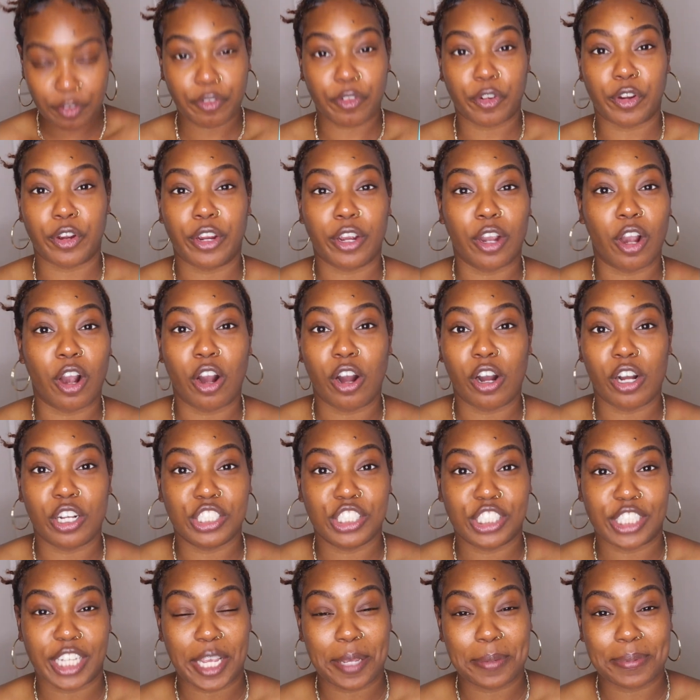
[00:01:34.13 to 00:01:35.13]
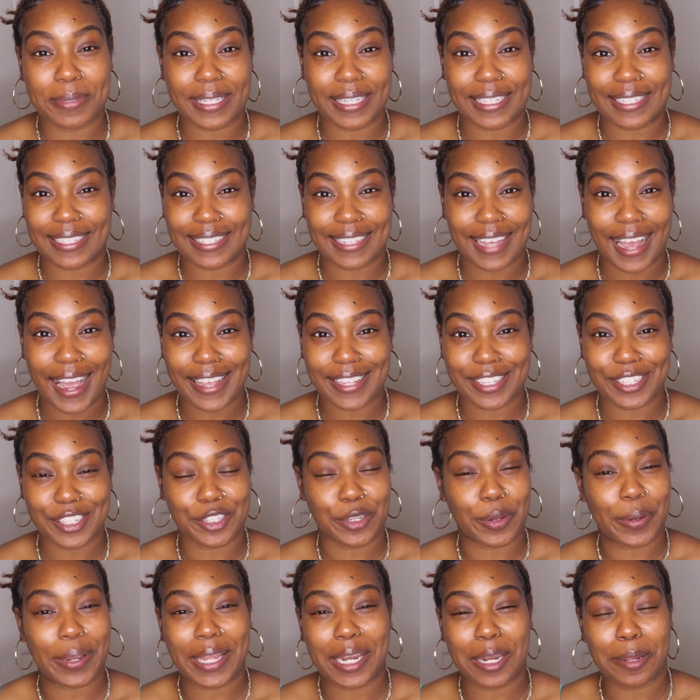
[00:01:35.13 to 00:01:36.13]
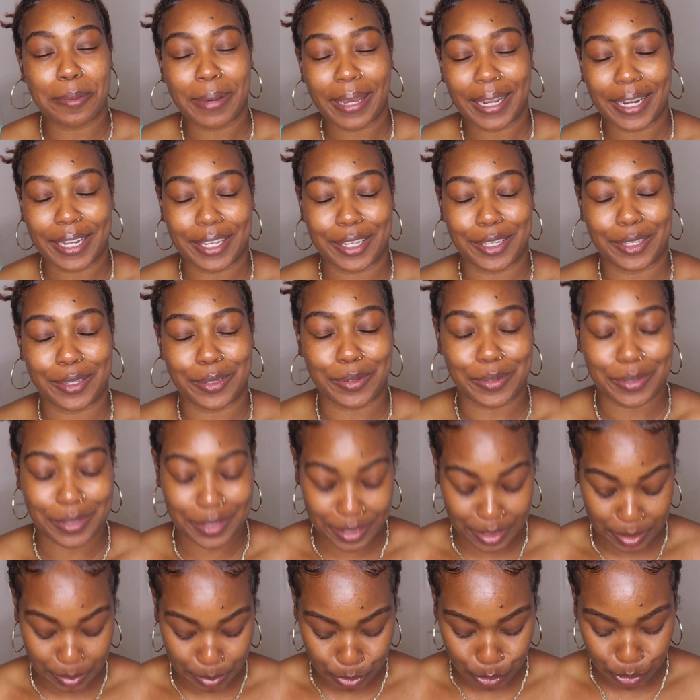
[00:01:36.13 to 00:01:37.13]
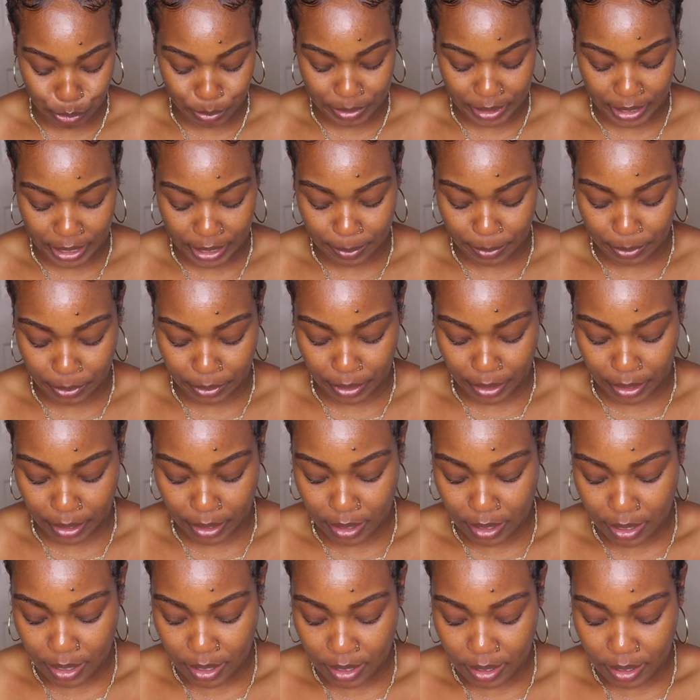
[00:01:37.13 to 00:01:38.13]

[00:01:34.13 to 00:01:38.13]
for all shapes and sizes, so anybody can use this boob tape, okay?